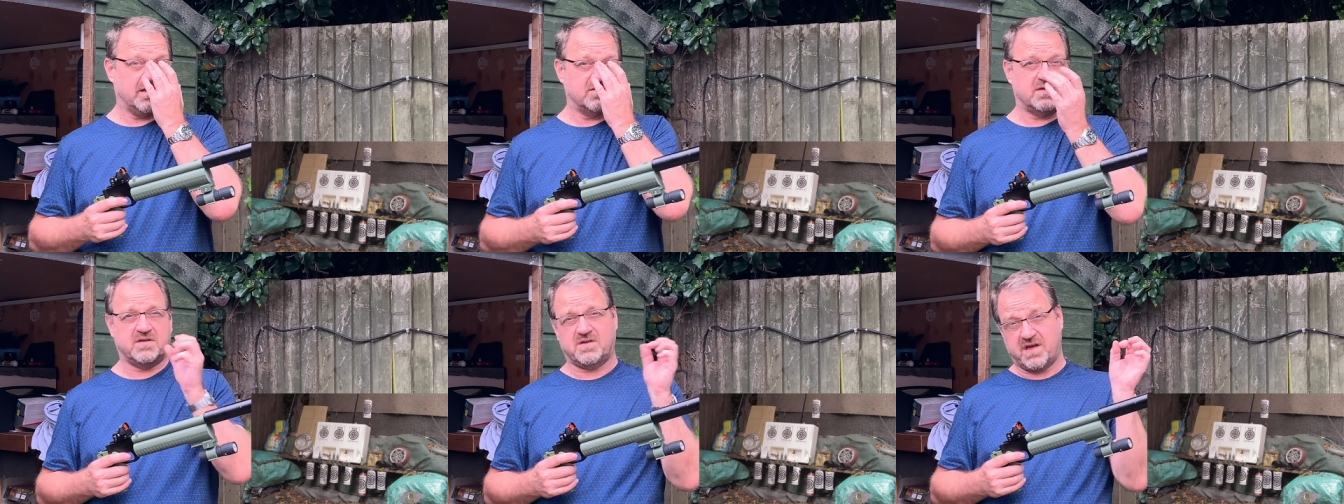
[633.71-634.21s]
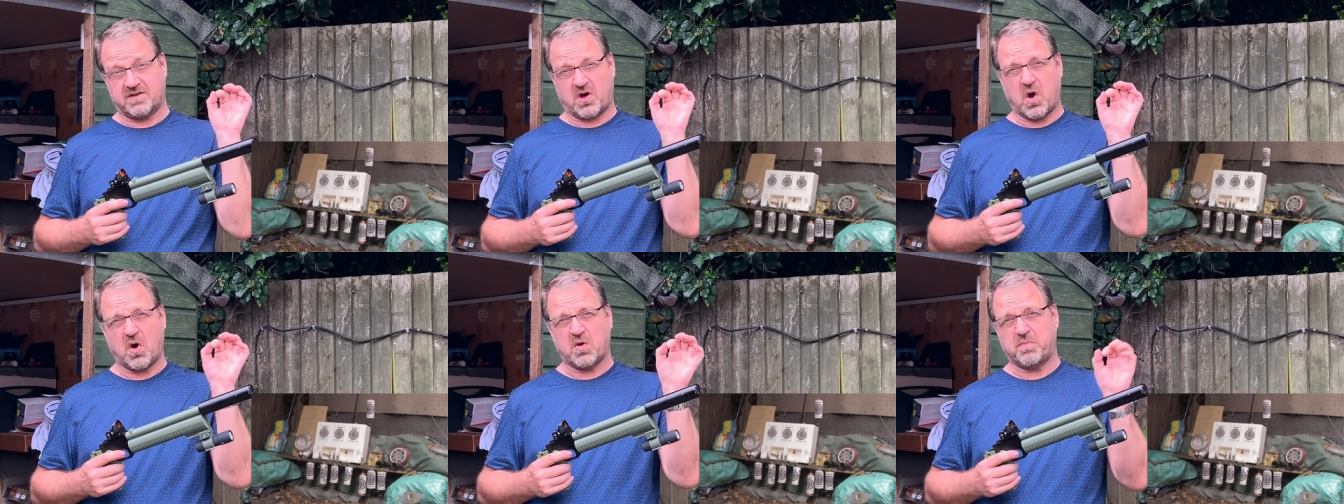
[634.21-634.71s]
She said, yeah, it's a
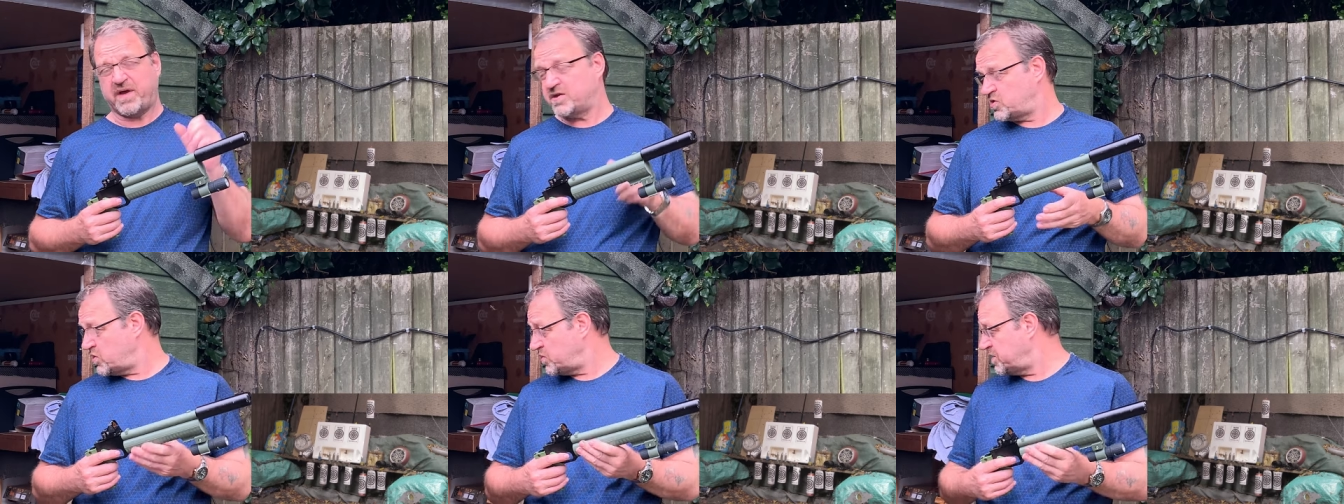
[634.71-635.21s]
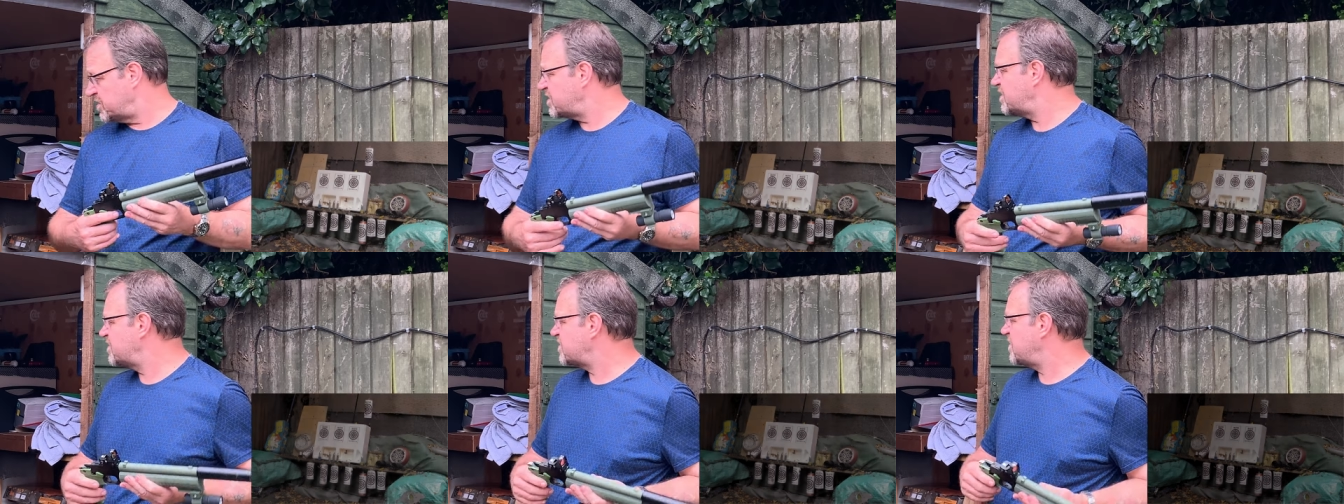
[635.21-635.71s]
high-pitched noise.
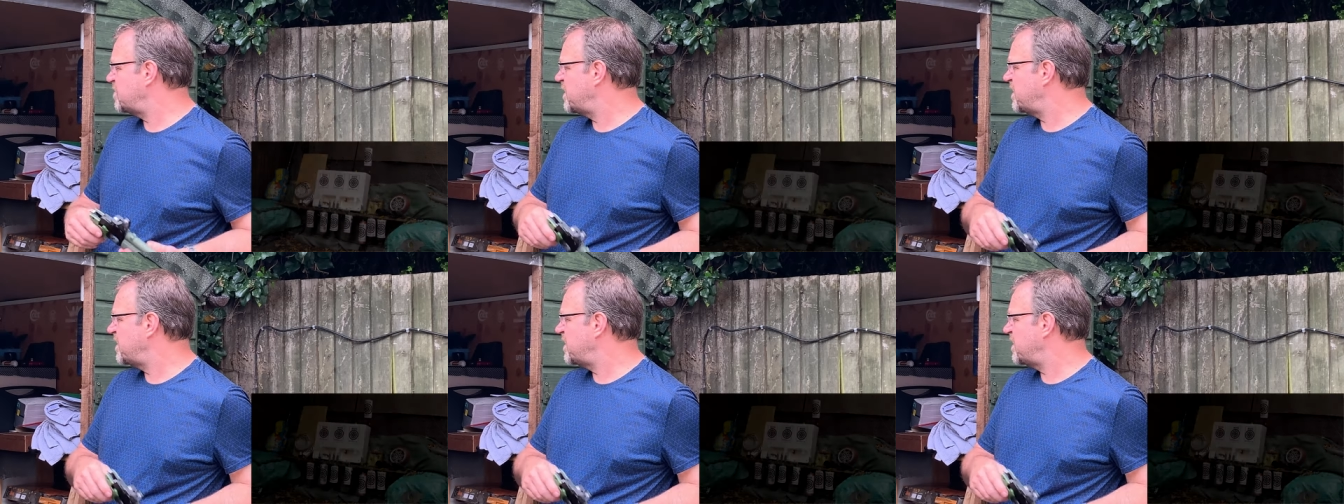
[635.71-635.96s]
So,